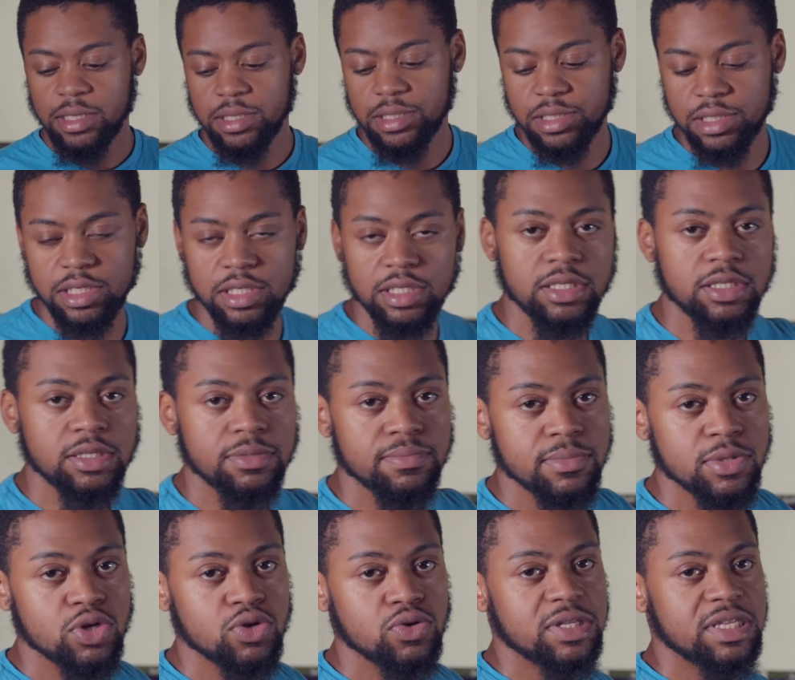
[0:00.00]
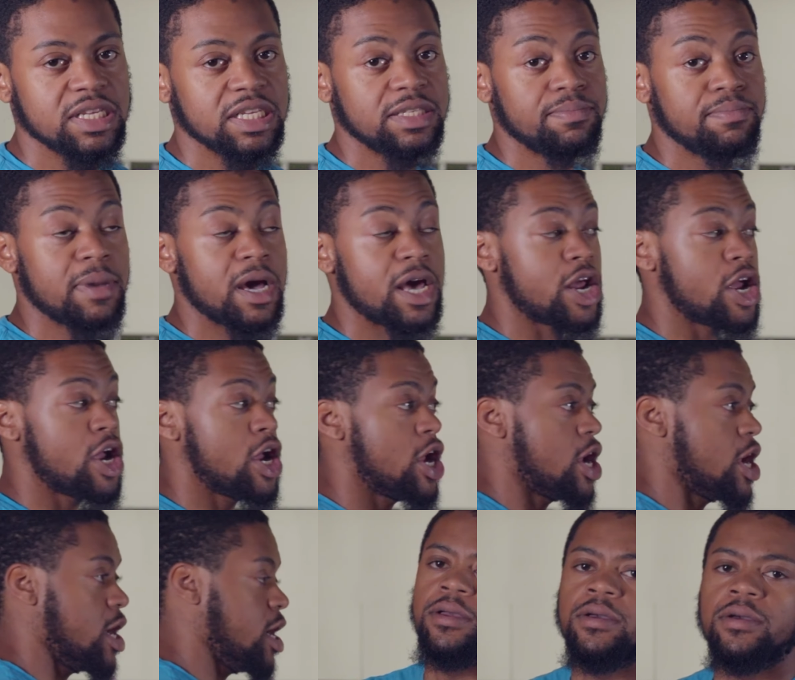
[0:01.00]
Smooth as butter.
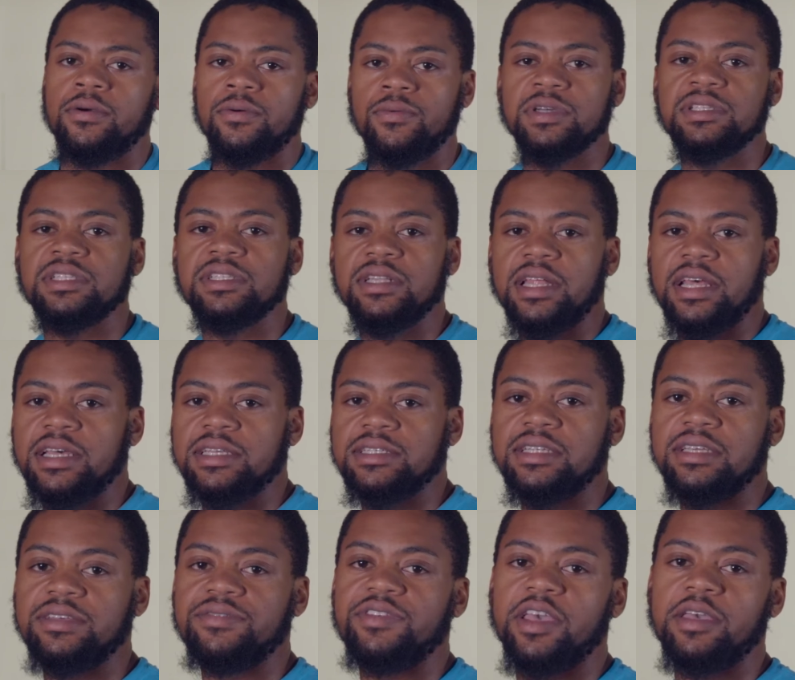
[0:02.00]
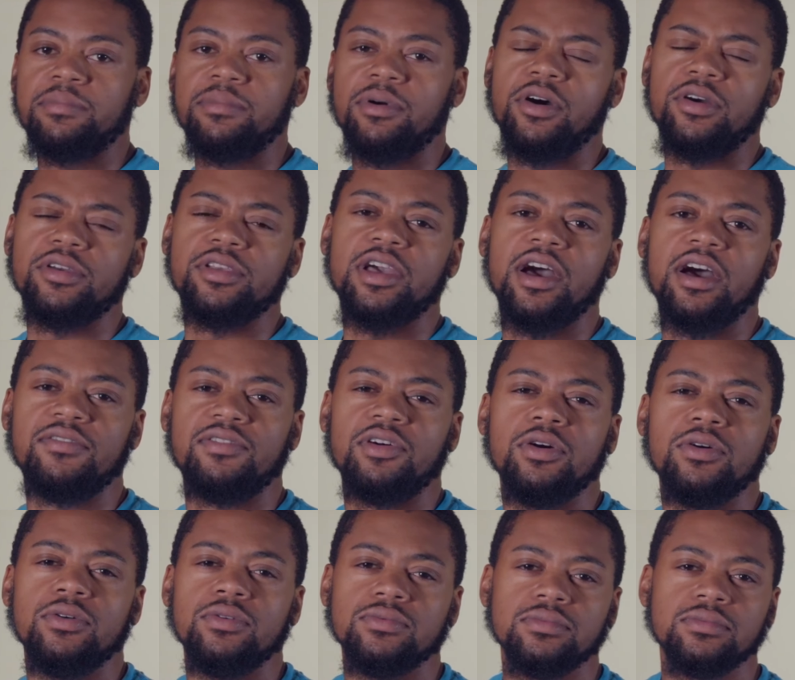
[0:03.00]
What's the last DV8 ball y'all have
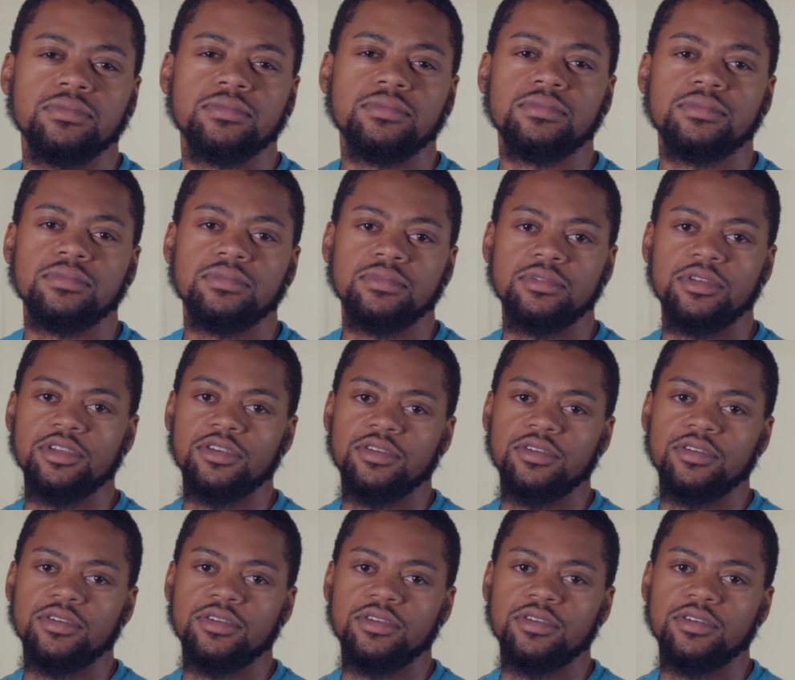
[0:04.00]
owned? Did